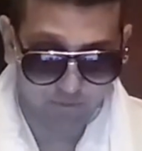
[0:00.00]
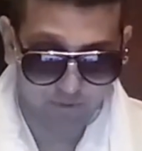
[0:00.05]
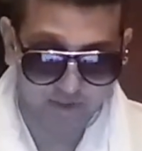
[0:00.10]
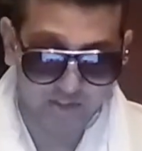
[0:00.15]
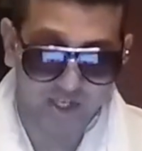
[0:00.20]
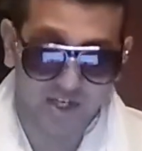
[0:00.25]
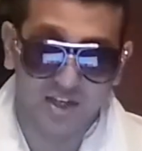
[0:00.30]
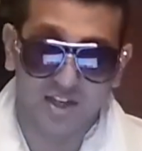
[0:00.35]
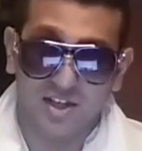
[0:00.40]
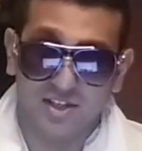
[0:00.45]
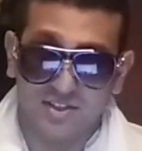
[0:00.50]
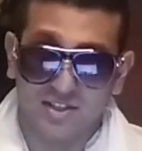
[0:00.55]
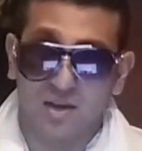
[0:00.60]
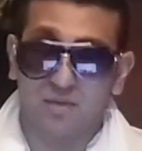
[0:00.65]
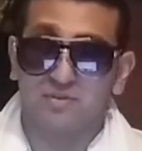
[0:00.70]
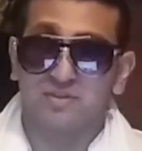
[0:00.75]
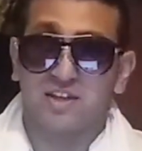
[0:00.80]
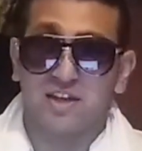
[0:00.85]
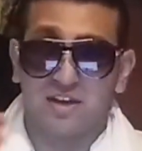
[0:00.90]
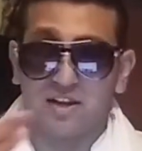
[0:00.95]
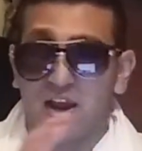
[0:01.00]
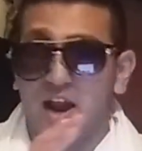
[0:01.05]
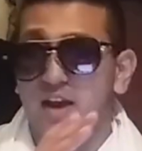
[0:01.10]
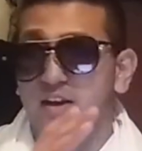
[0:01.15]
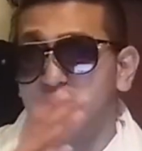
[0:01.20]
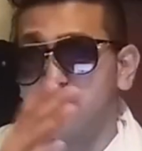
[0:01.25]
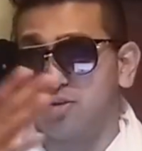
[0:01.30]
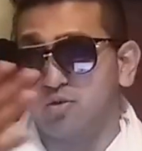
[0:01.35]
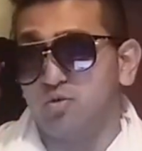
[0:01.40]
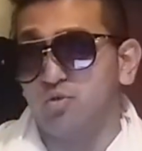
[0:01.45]
which I guess that was like
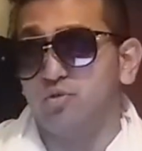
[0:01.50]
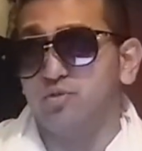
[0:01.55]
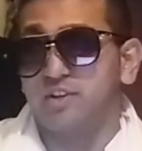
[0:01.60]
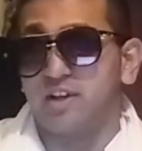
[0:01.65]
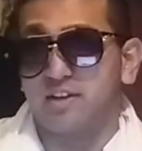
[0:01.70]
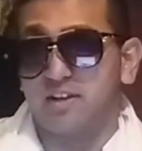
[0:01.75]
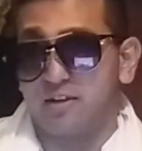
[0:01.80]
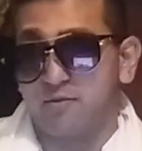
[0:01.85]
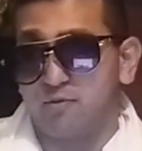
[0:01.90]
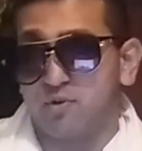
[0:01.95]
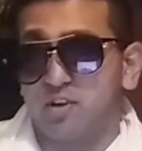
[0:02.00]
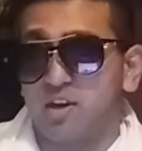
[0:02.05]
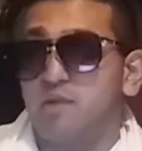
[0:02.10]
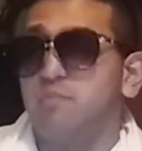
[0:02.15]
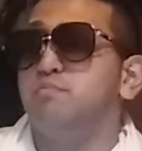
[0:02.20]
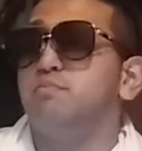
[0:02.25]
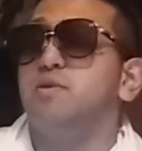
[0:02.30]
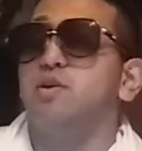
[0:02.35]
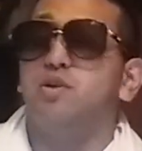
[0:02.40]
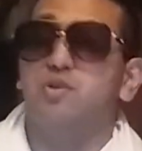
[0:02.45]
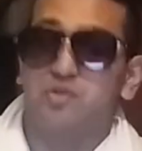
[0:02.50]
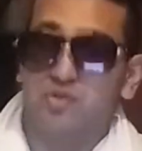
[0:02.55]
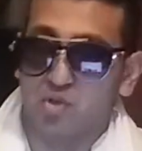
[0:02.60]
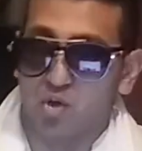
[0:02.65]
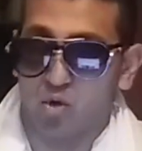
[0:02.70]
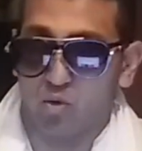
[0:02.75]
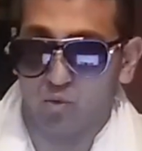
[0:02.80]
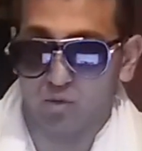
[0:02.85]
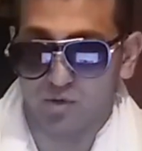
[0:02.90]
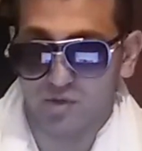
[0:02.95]
kind of a cool thing they were they build
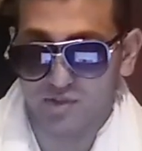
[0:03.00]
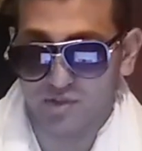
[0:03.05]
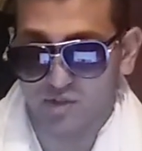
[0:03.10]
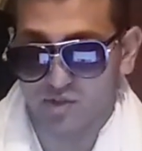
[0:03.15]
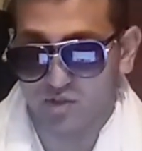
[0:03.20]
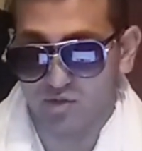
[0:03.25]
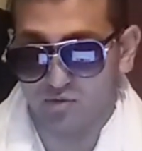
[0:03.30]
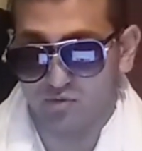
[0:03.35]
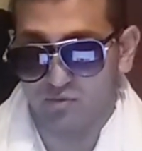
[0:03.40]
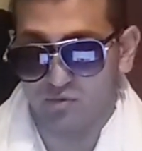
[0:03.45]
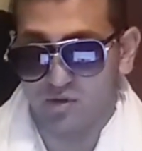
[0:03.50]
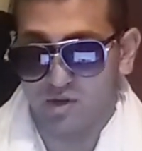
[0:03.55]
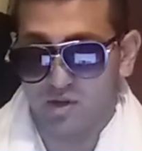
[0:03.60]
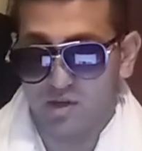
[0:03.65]
towards to.